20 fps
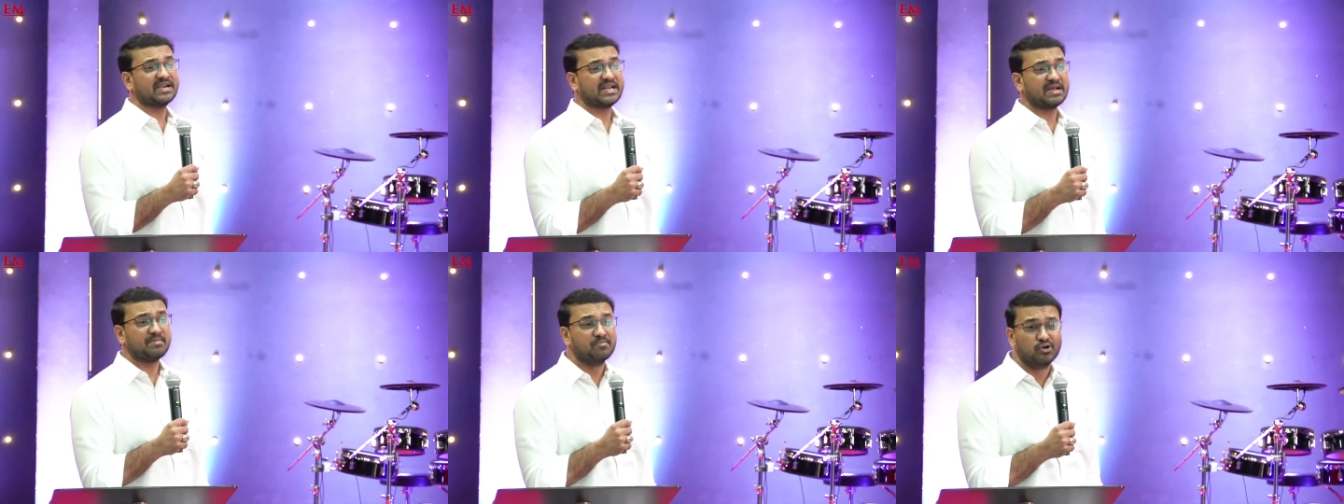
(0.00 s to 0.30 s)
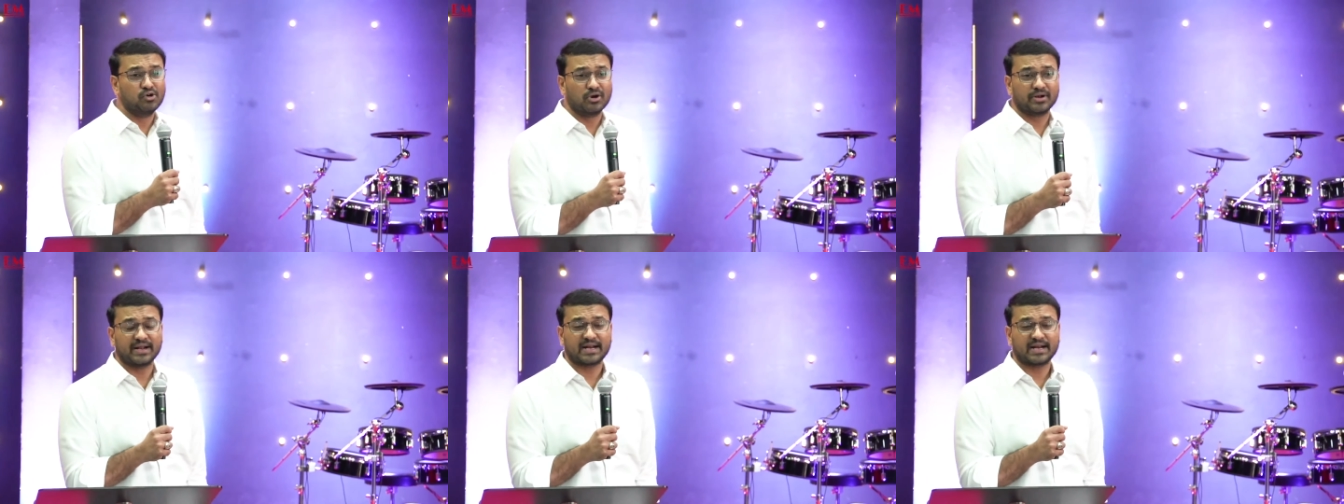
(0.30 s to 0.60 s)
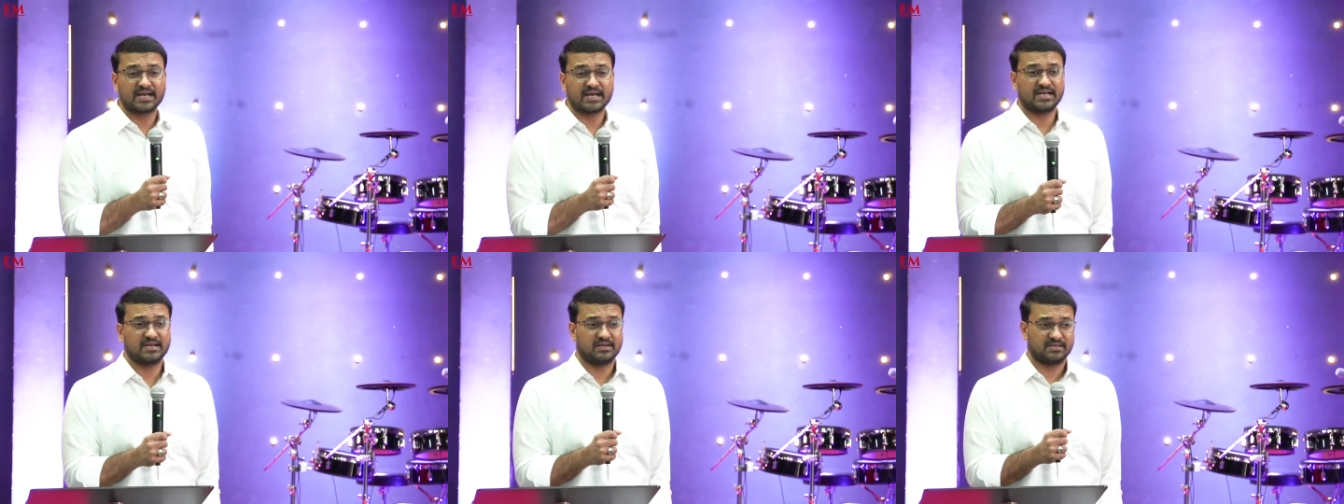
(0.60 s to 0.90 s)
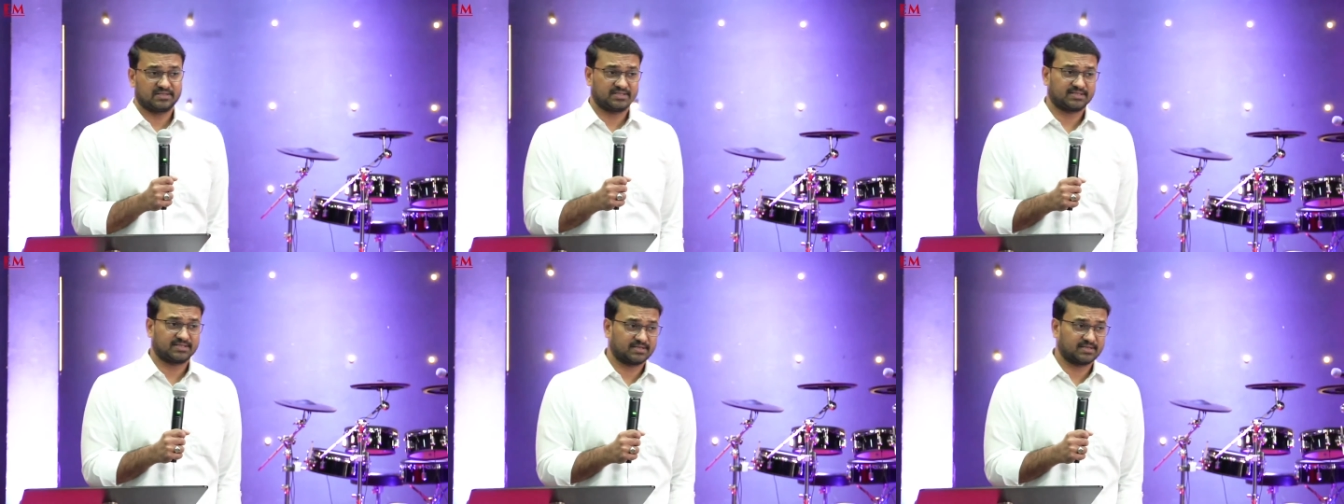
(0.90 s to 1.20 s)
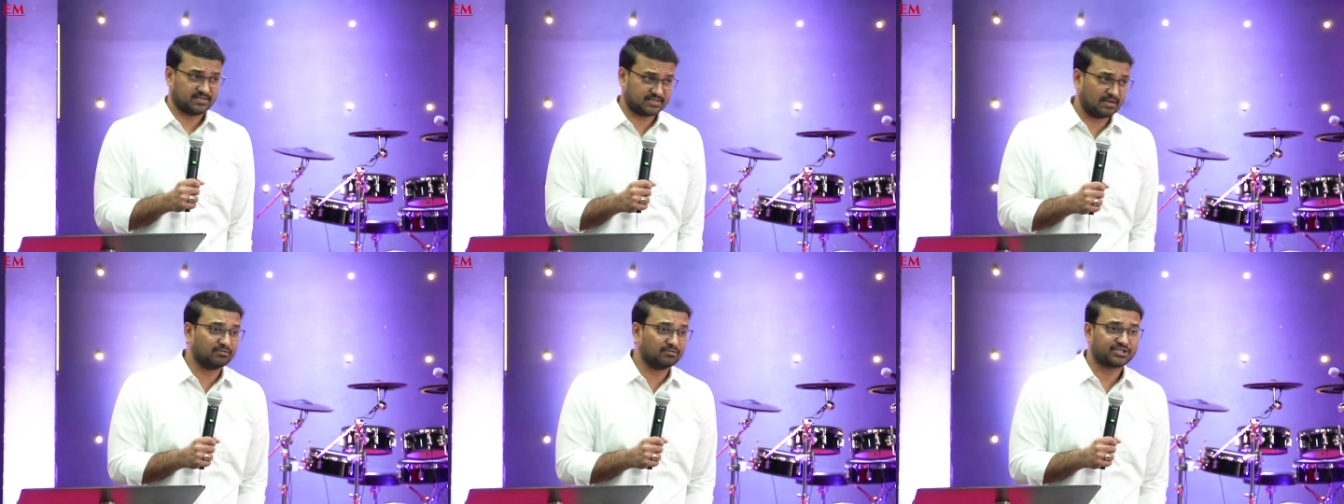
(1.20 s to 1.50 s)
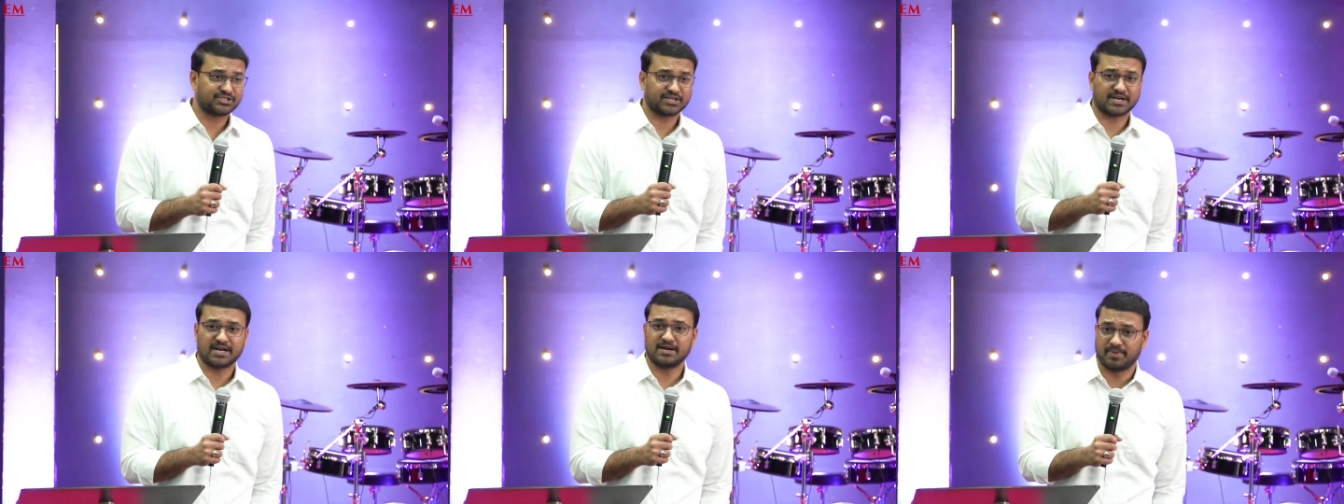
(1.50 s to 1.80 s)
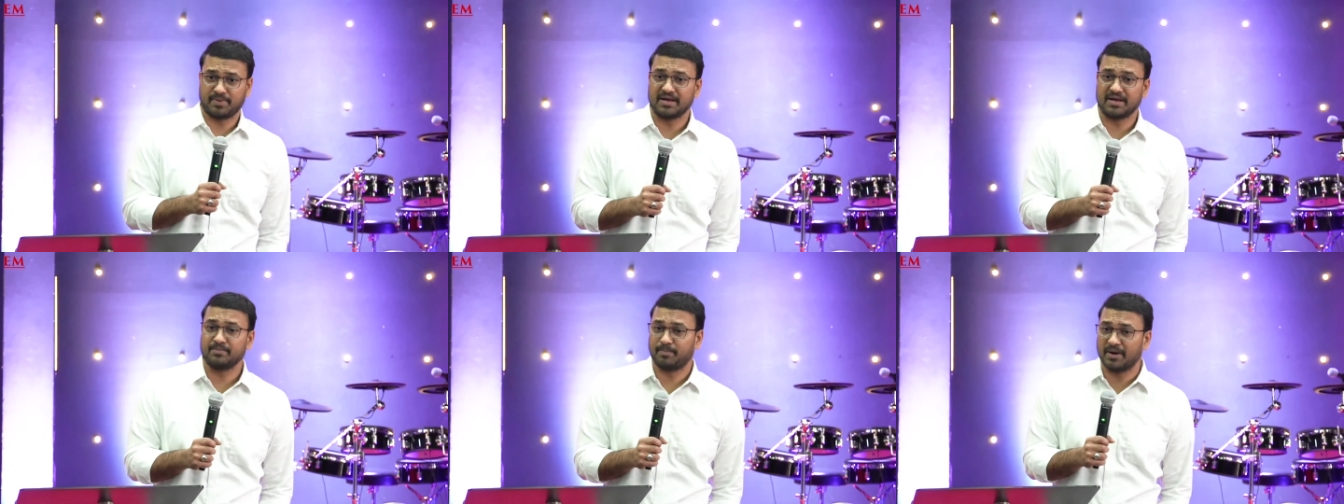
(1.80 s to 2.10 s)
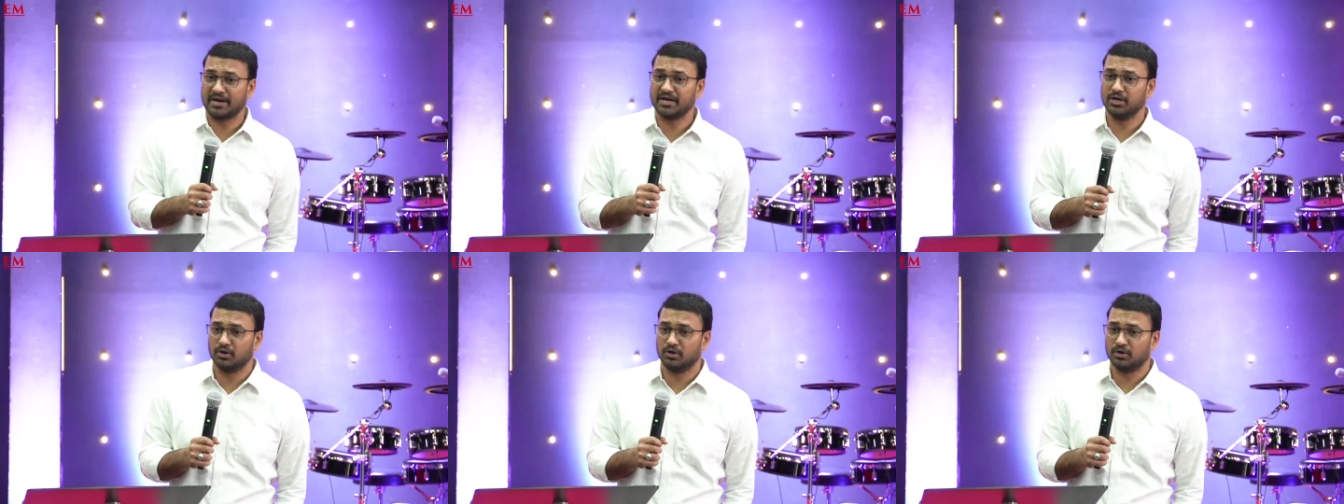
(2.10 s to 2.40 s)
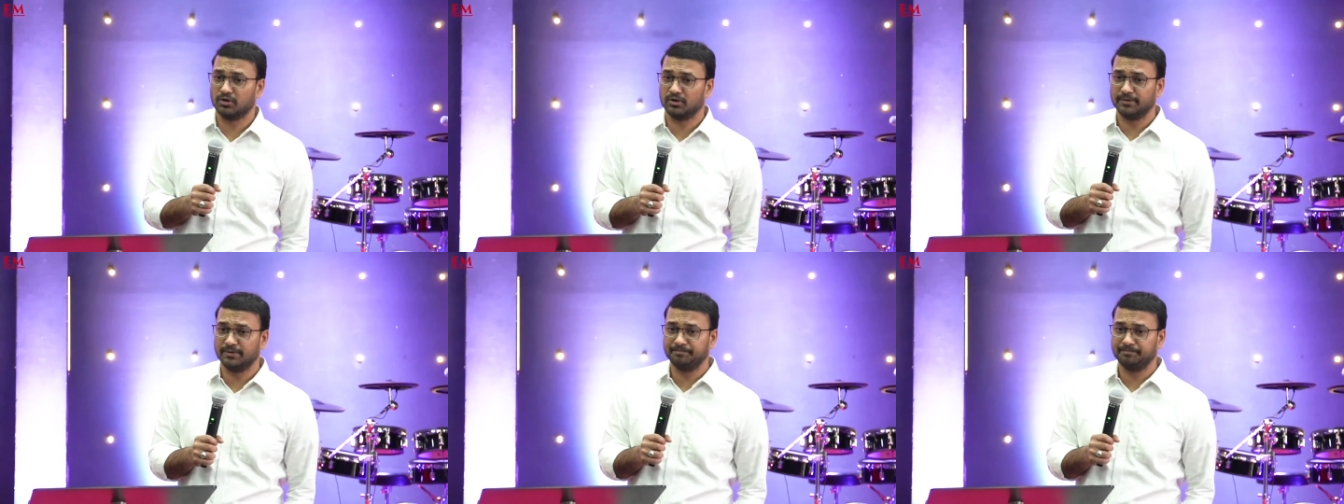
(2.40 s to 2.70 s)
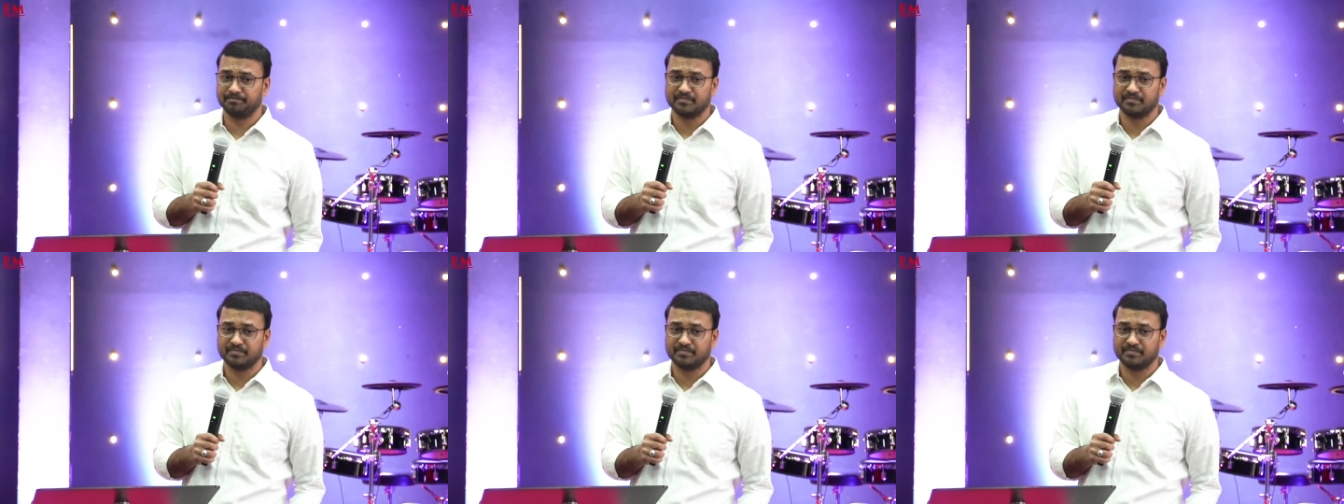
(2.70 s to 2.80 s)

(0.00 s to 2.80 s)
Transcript: mudunara samvatsarala panilo,